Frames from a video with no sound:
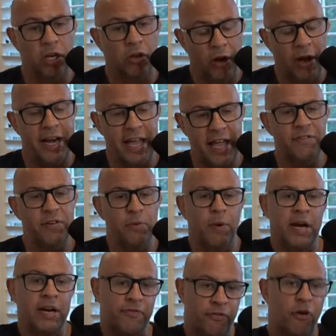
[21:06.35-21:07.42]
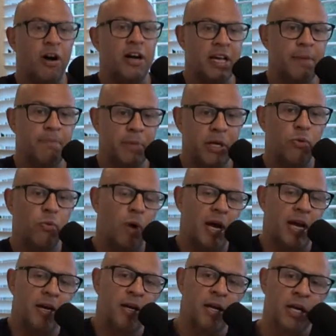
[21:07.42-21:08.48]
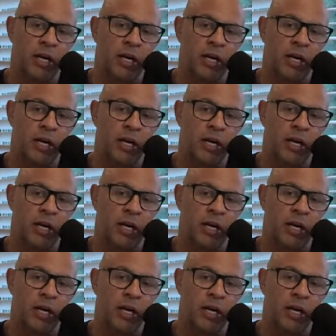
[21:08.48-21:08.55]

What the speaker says: a light heavyweight fighting at middleweight,